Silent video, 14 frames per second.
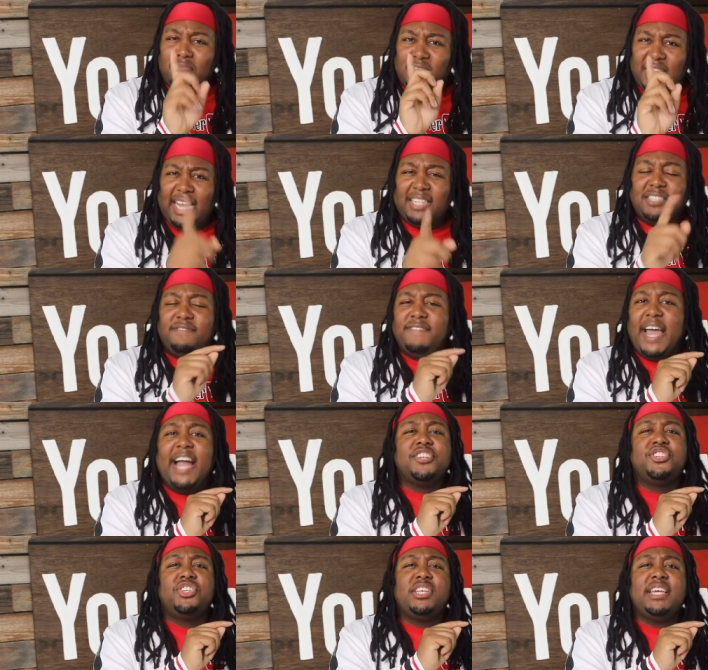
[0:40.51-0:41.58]
That's
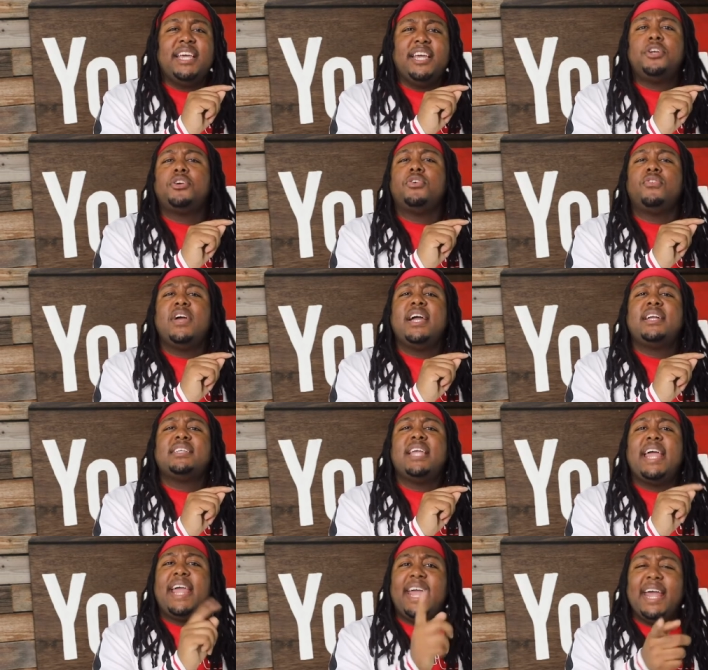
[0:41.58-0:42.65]
factually
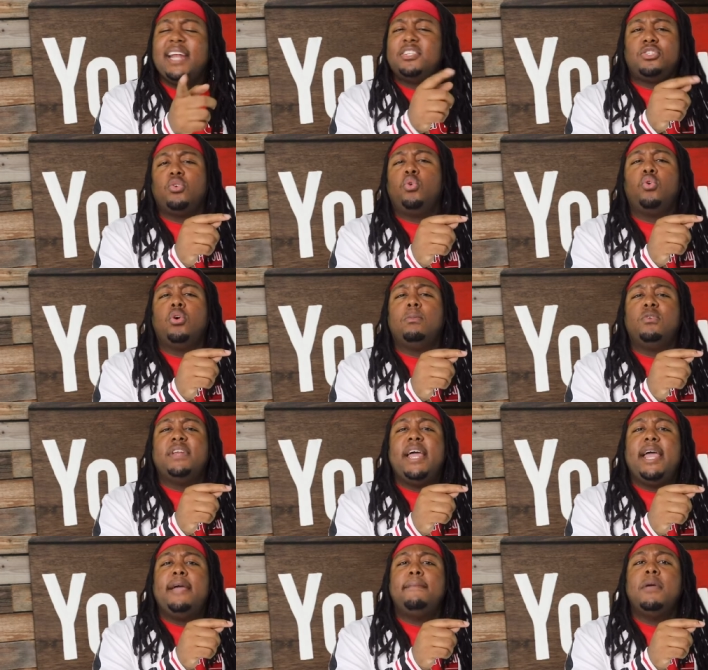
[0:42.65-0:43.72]
incorrect, and it's a horrible
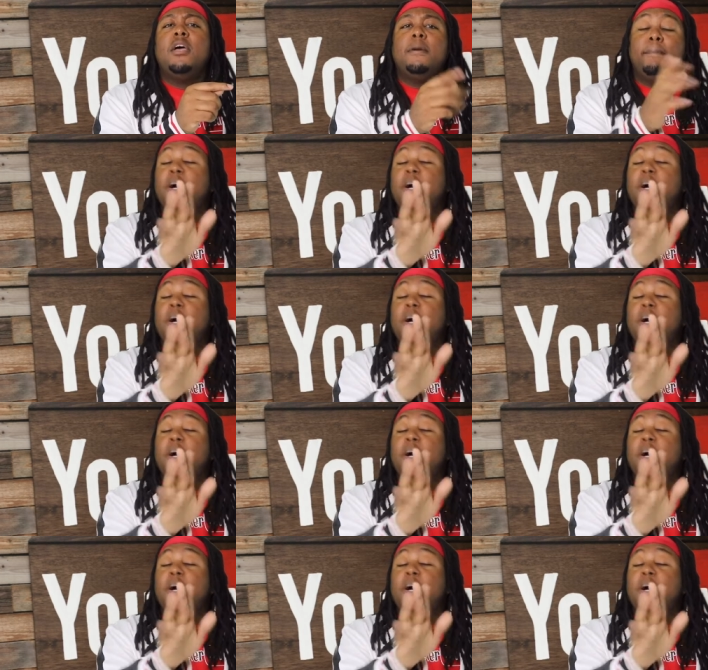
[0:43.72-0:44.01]
name.